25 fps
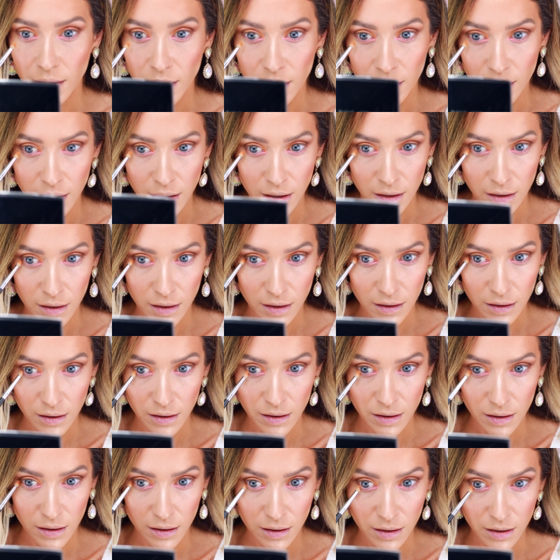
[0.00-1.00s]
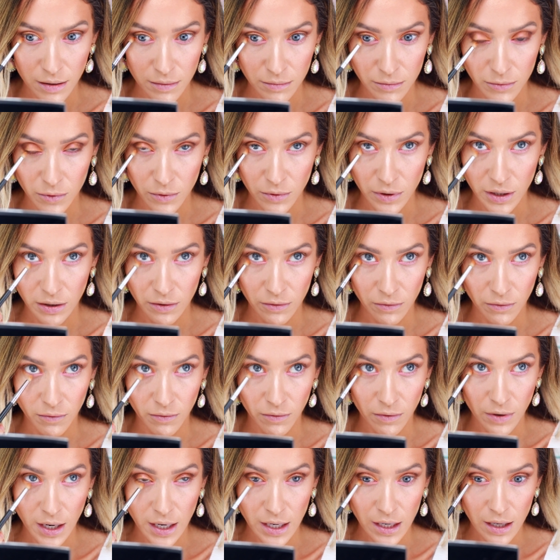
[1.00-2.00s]
And I'm going
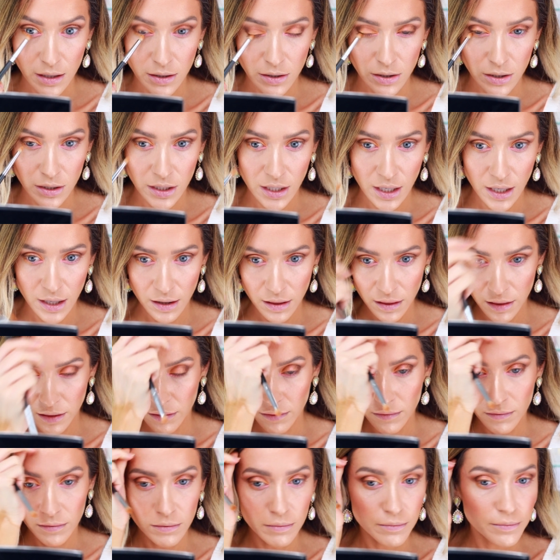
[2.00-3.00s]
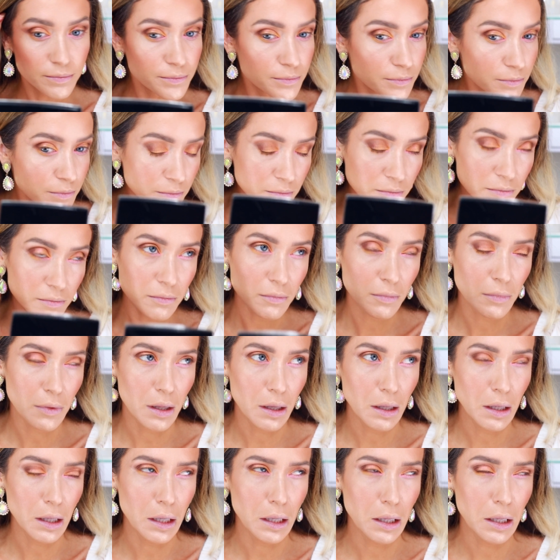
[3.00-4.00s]
right underneath.
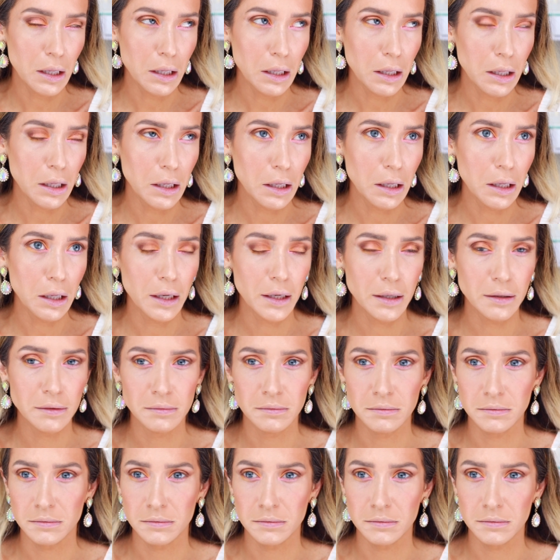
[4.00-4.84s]
Ah!